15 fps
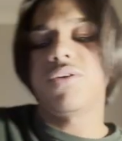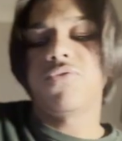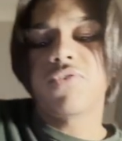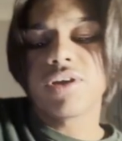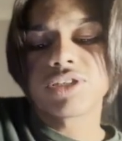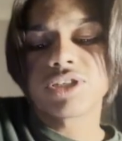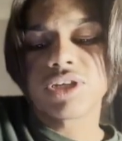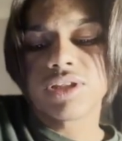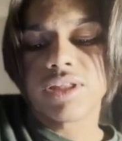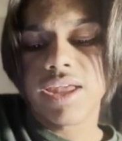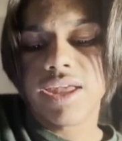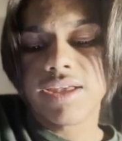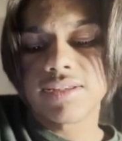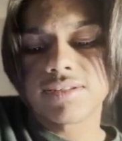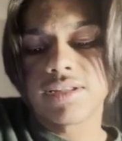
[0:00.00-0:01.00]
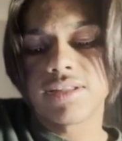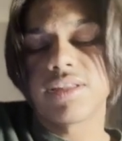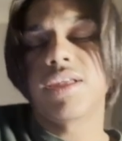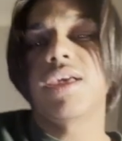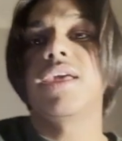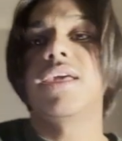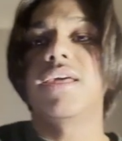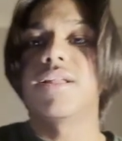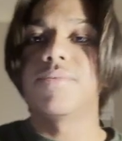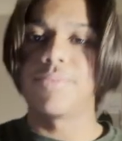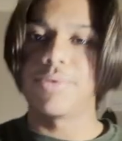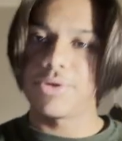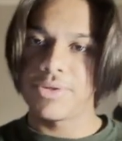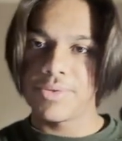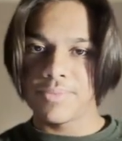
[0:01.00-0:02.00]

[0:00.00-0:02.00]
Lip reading: function takes in a input.